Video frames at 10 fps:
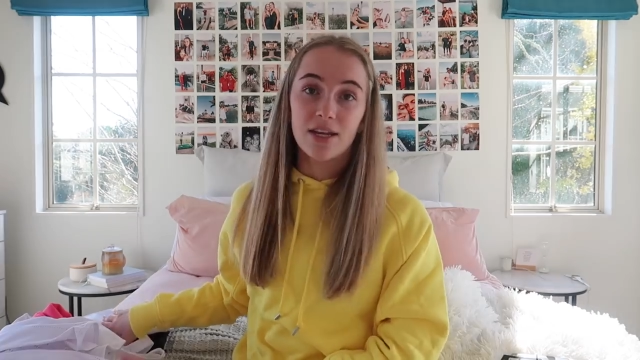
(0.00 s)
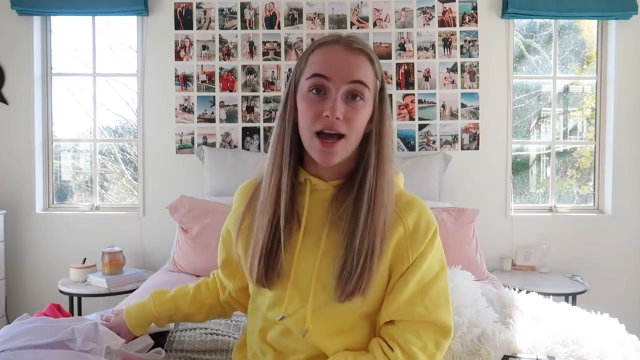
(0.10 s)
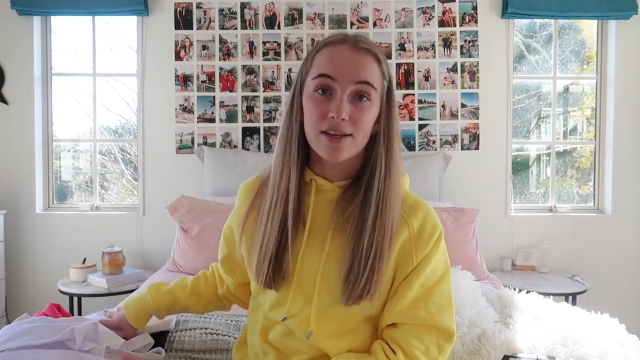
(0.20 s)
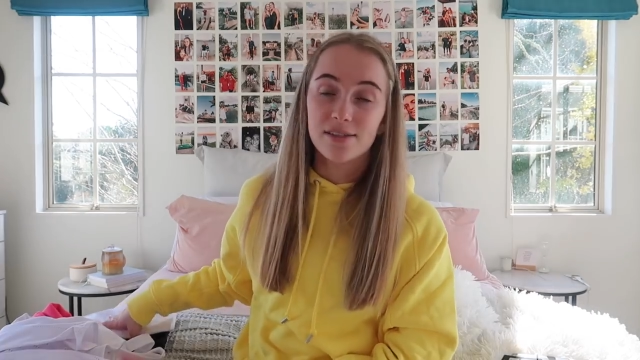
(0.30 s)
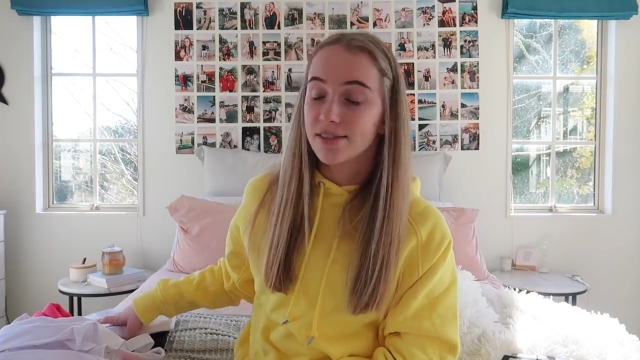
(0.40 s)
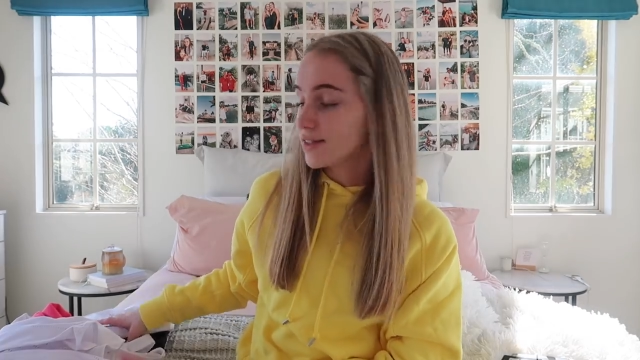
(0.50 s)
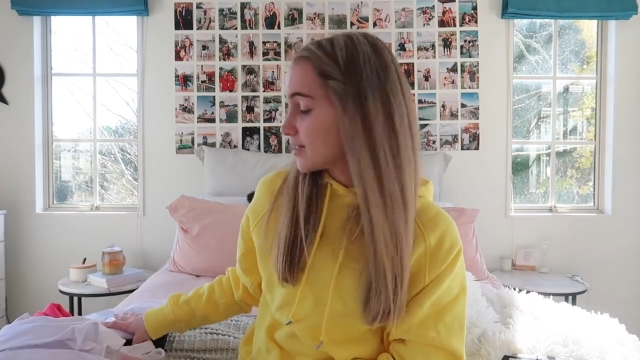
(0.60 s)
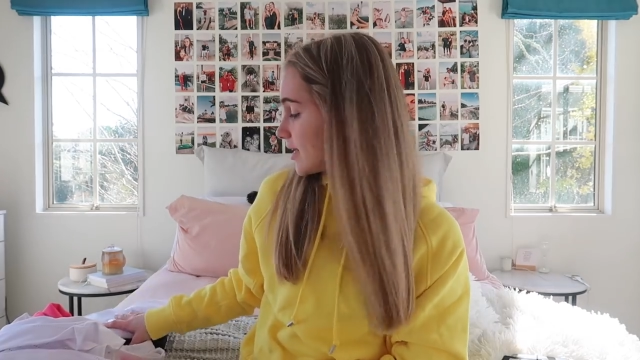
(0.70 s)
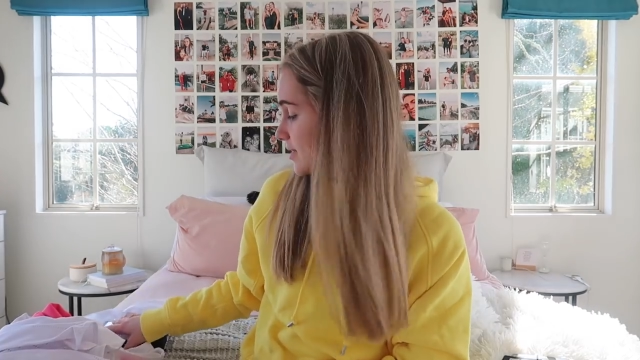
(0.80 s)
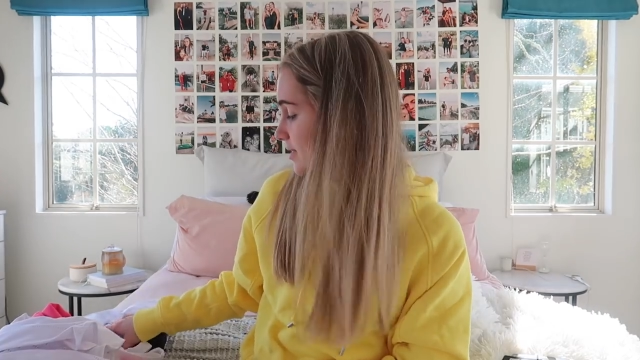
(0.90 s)
the last set
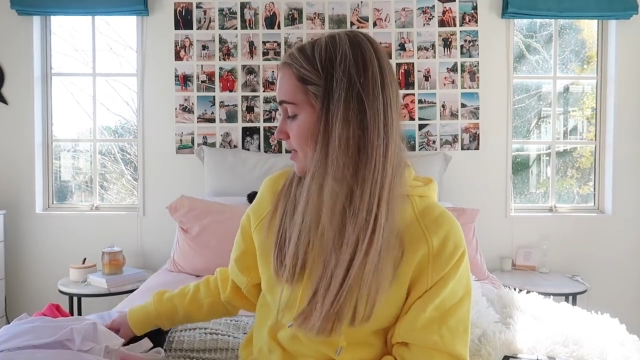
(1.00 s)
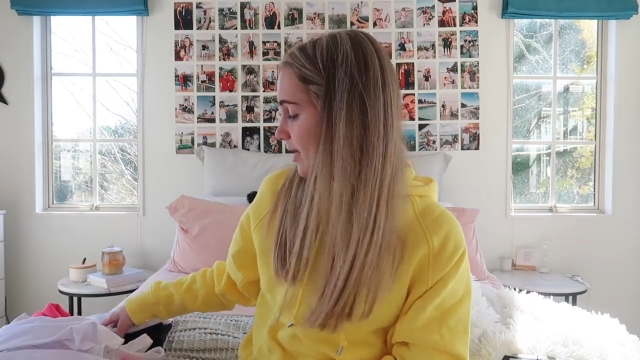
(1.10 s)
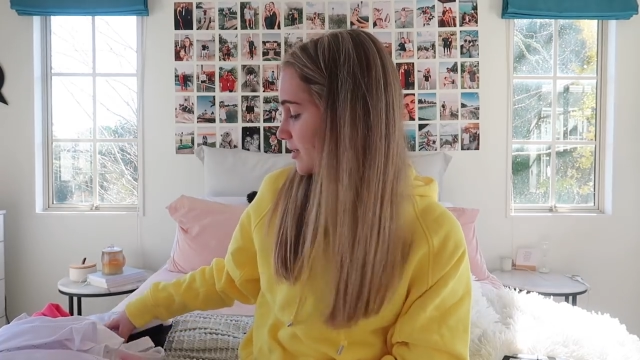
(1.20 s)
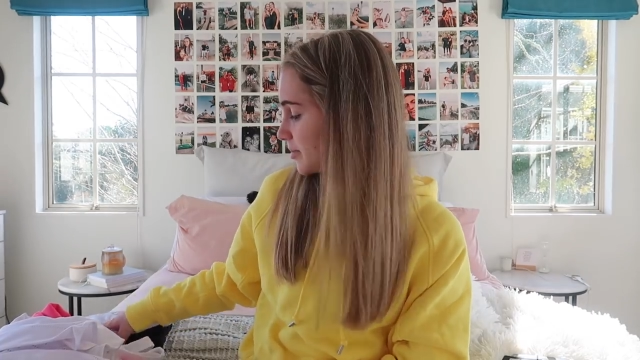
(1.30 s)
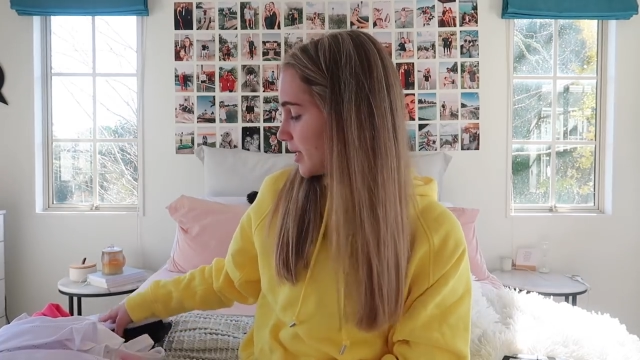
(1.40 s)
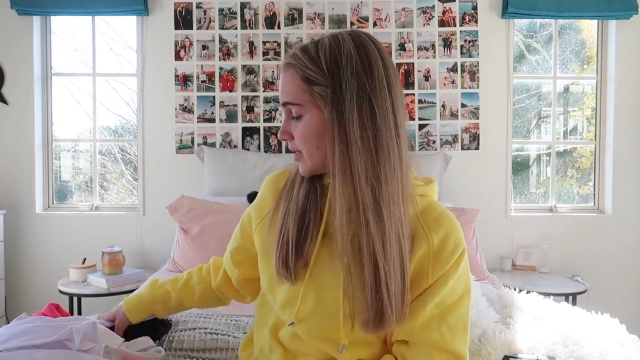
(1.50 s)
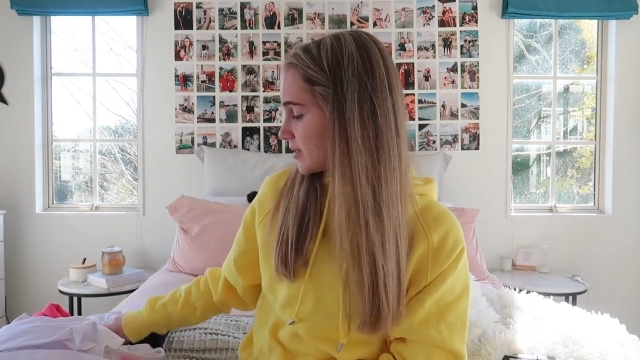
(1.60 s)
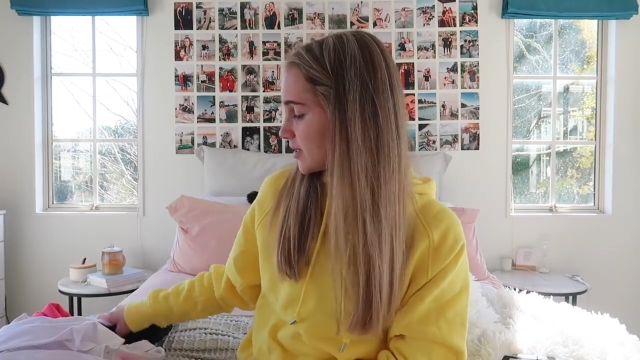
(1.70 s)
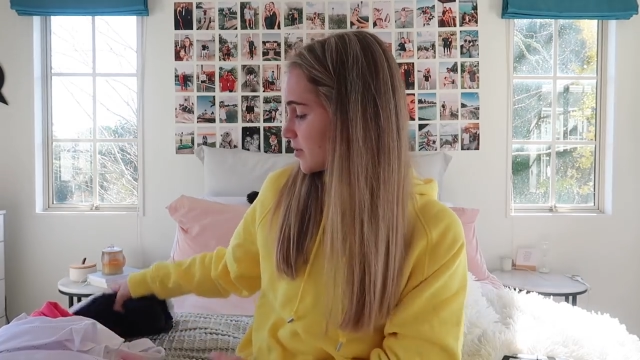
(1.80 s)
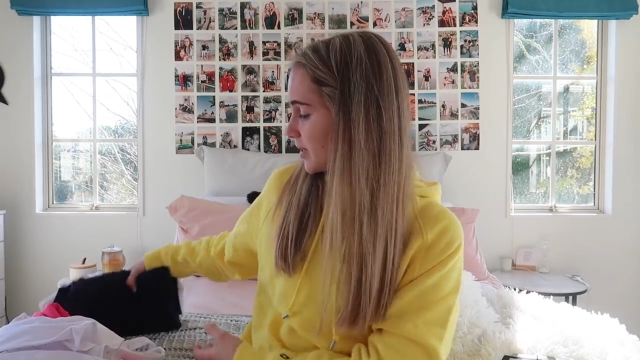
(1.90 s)
that they sent out to me
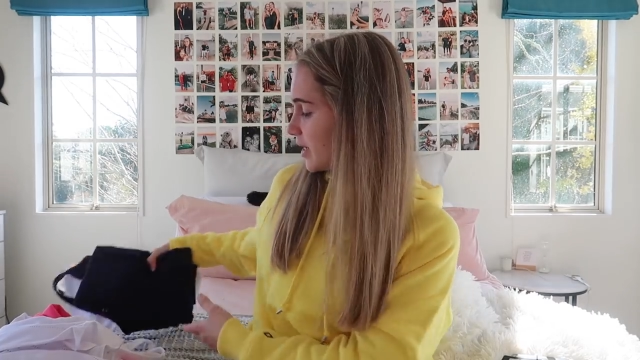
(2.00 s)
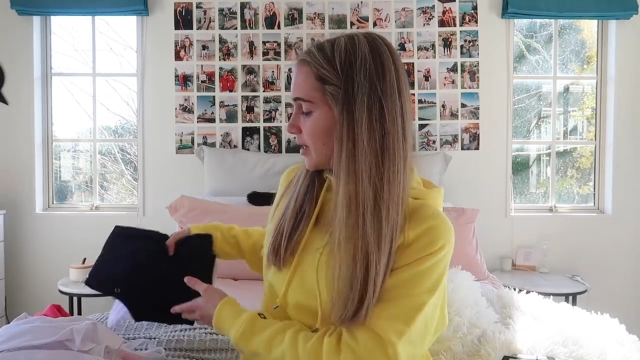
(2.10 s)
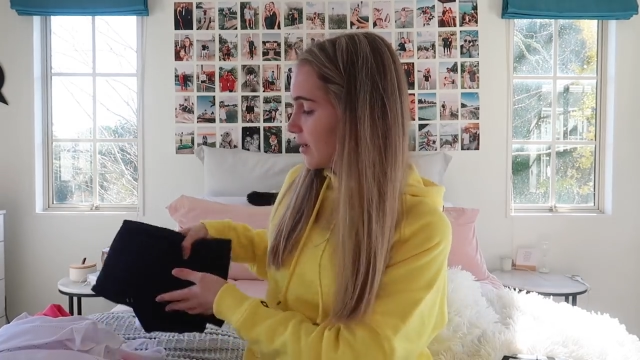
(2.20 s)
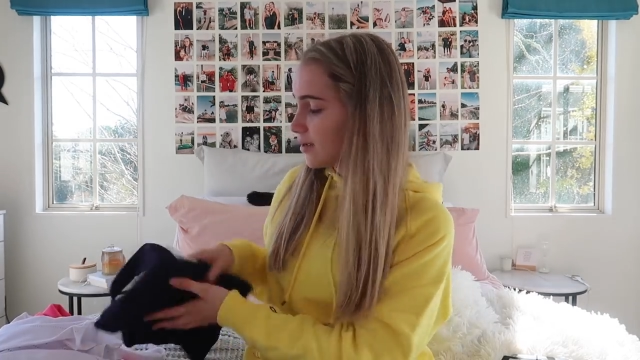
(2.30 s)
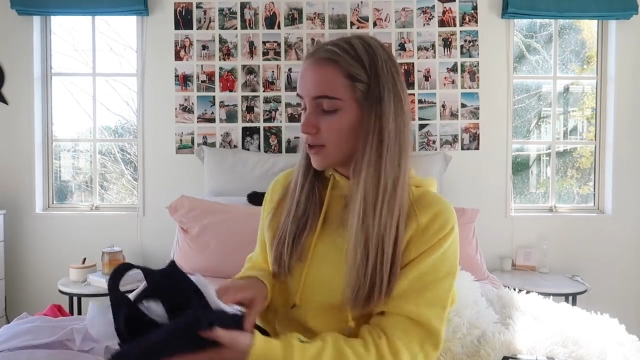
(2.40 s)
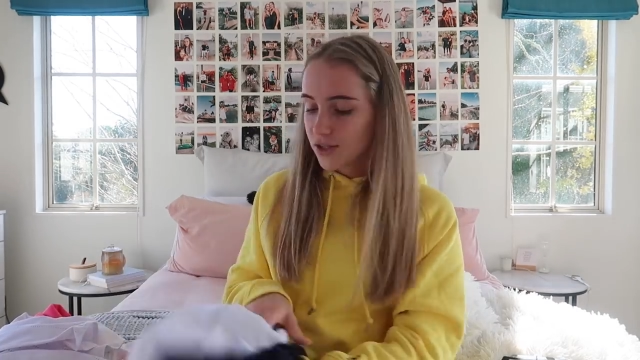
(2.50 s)
is this one here